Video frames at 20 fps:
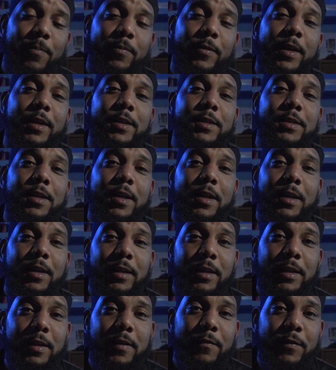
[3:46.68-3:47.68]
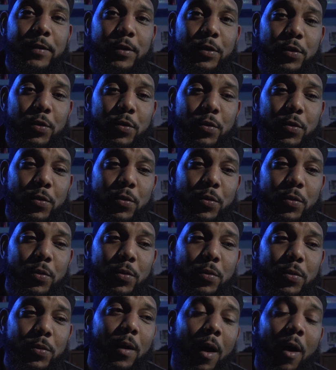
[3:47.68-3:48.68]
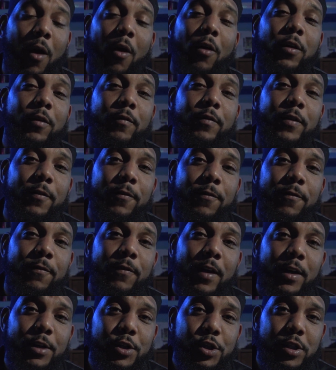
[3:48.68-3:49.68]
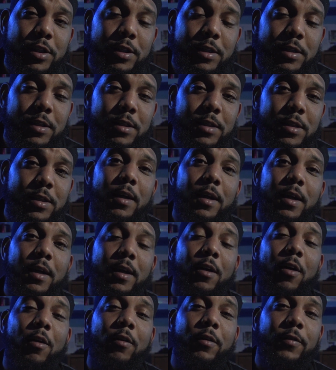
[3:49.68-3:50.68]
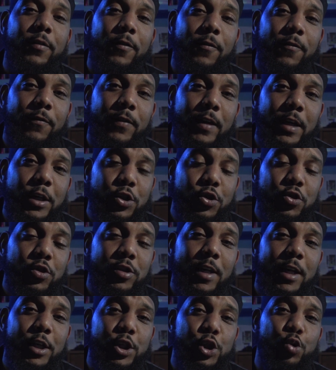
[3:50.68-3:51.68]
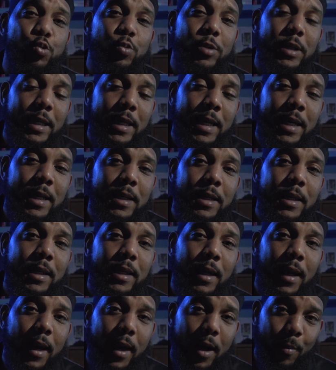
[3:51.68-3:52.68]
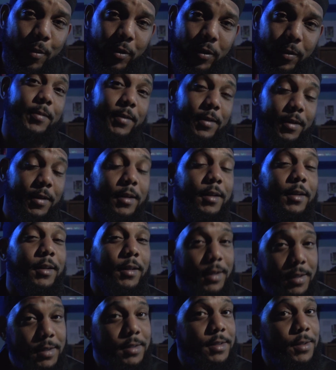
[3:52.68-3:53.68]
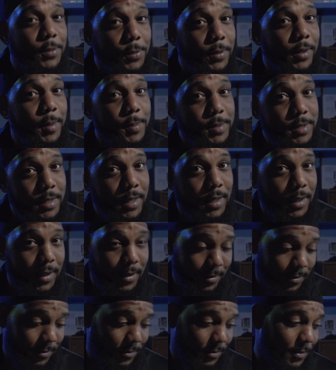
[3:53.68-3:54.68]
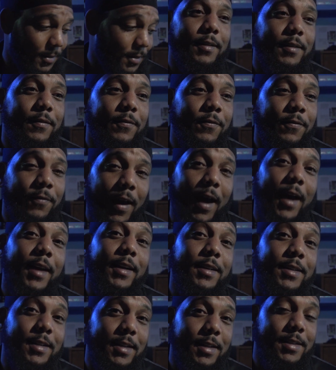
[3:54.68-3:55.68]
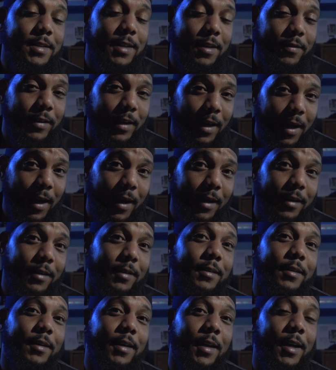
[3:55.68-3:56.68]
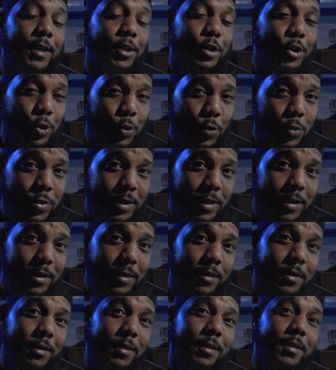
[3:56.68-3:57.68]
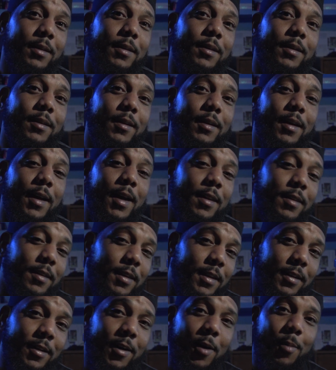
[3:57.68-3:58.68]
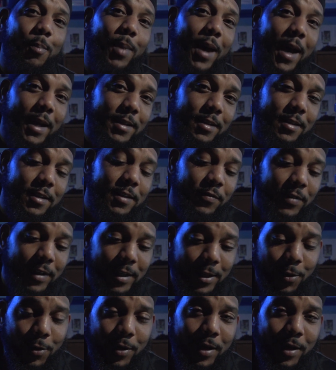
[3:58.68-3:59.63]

that is gonna give you all of the functions and all of the features that you need in a camera, listen to what I'm saying. Find a T7i and use it. And then come back to this video,